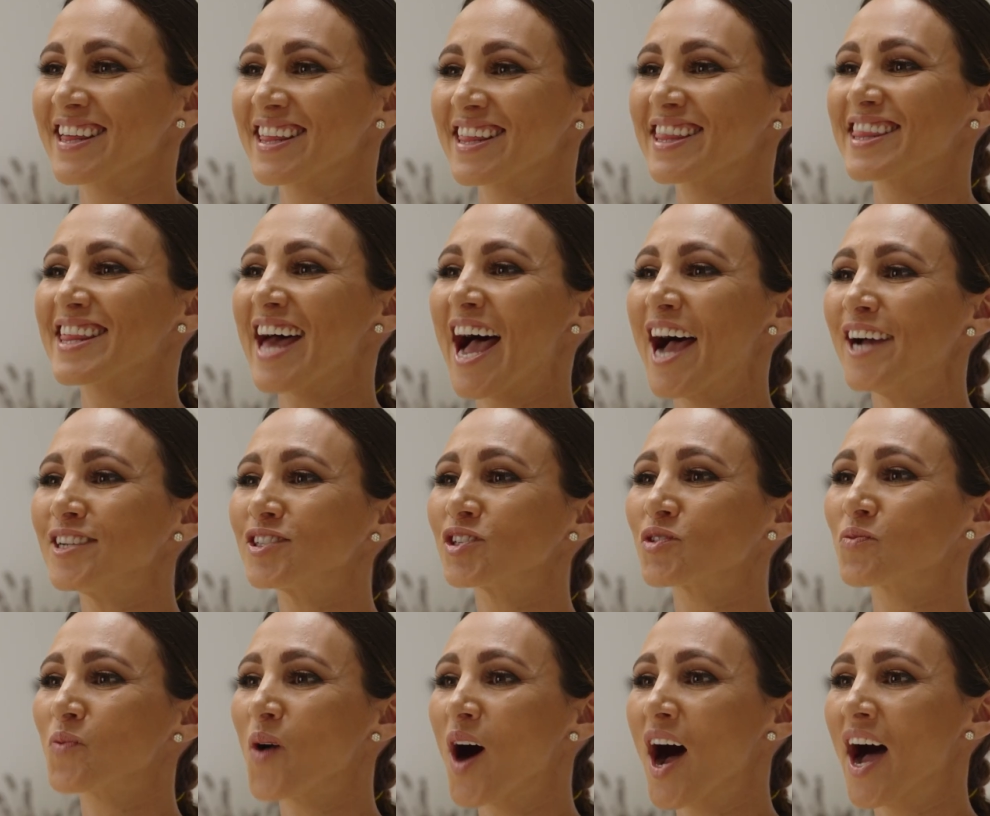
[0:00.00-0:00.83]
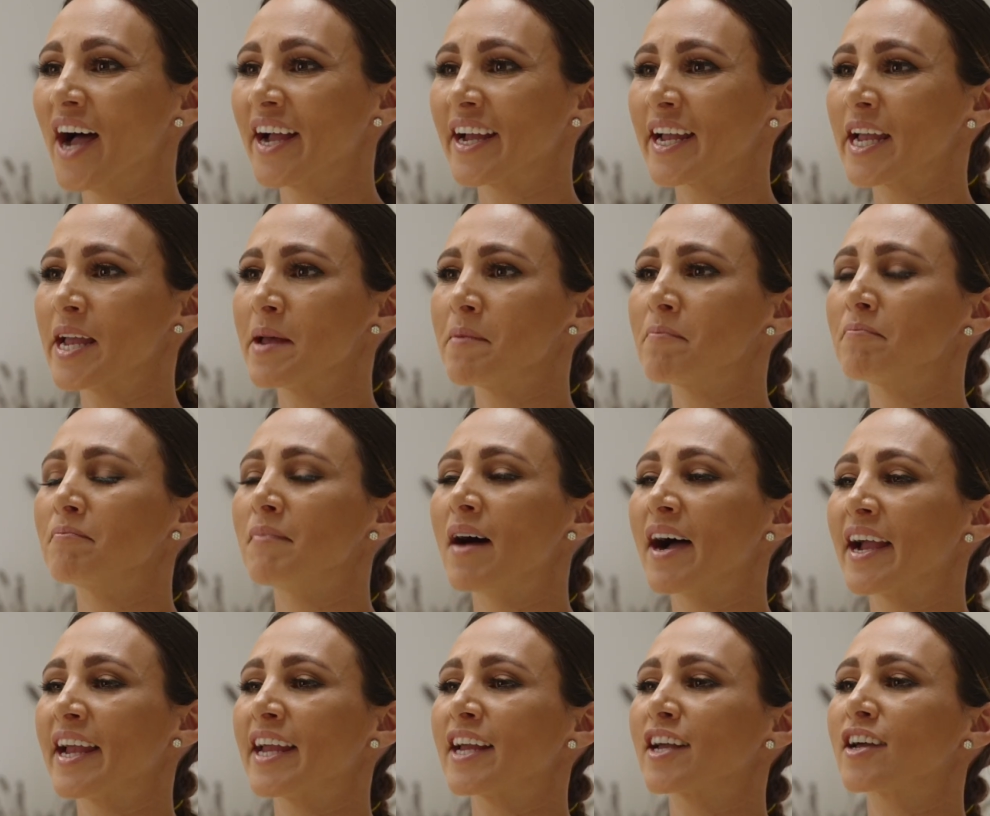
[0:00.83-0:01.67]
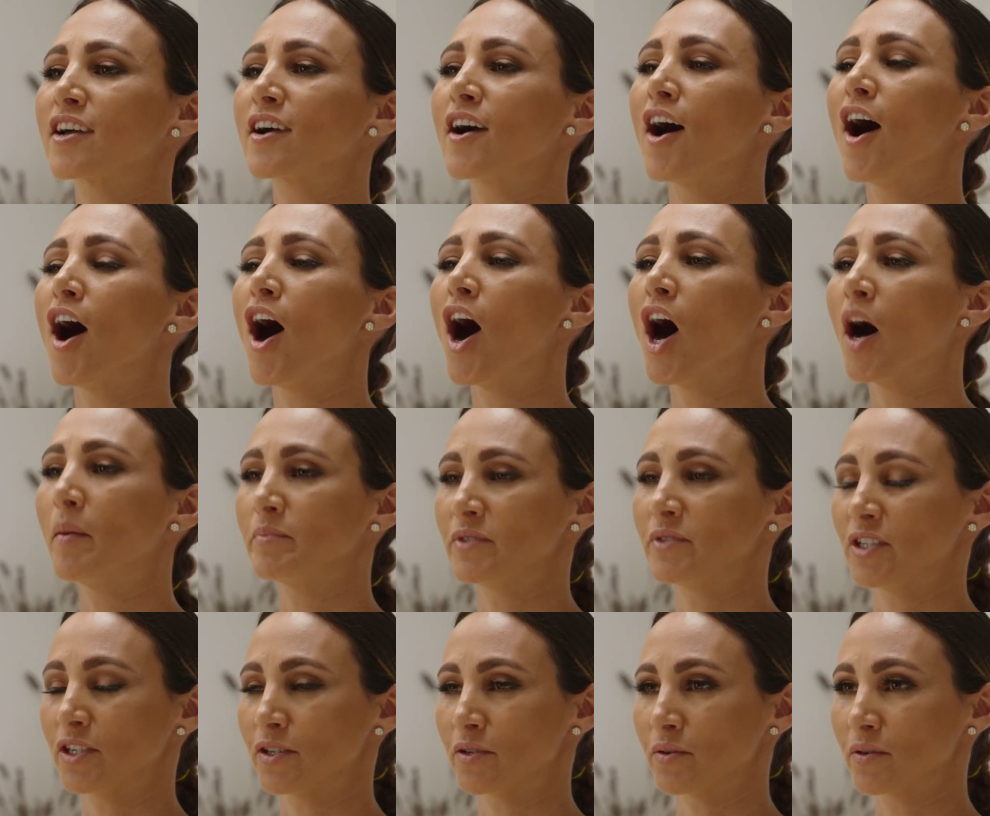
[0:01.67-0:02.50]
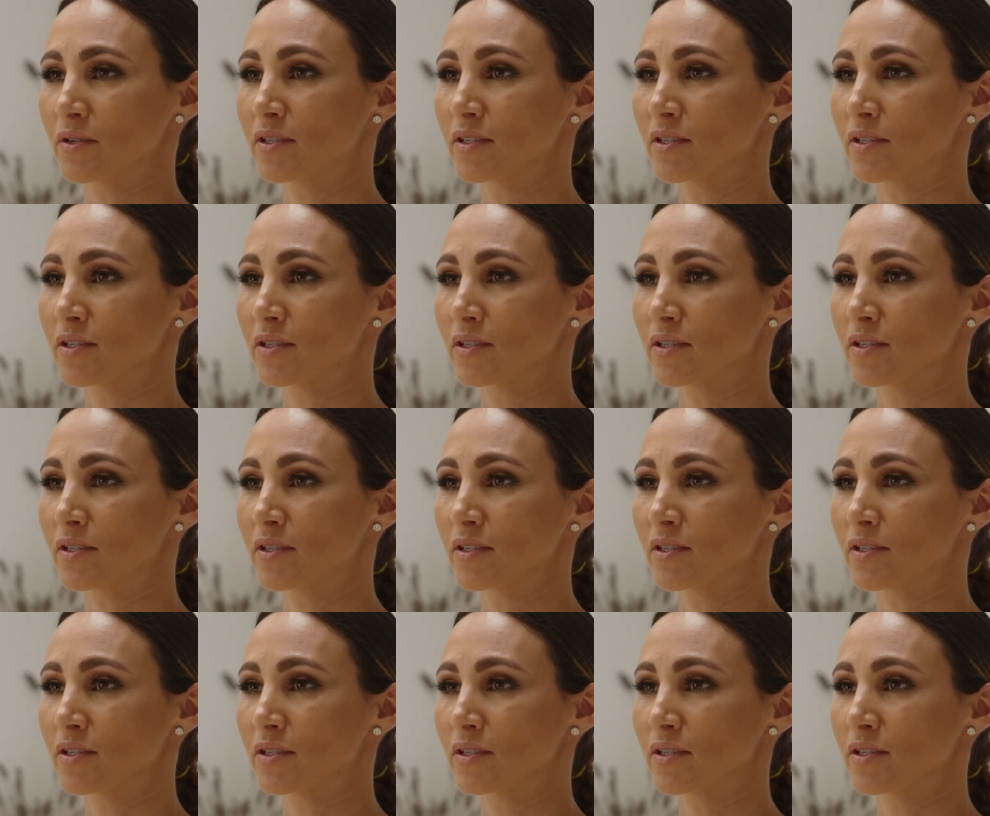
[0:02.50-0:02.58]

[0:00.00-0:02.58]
That's why it might calm you.